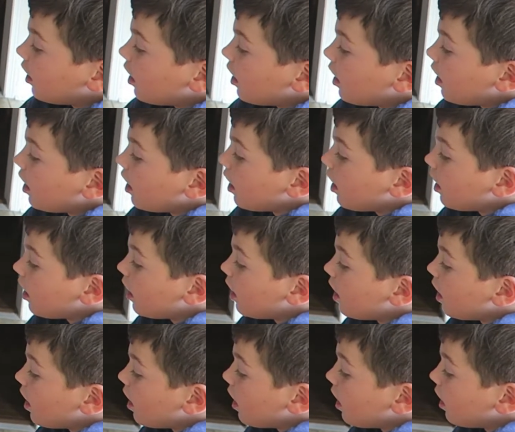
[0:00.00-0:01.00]

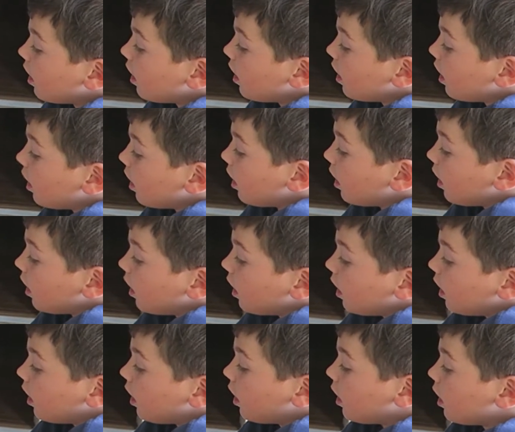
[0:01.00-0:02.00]

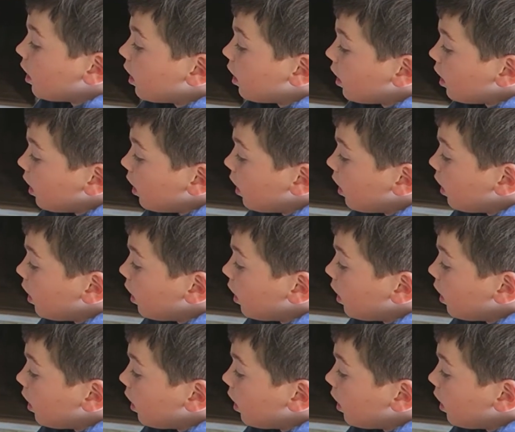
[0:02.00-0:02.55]
(silent)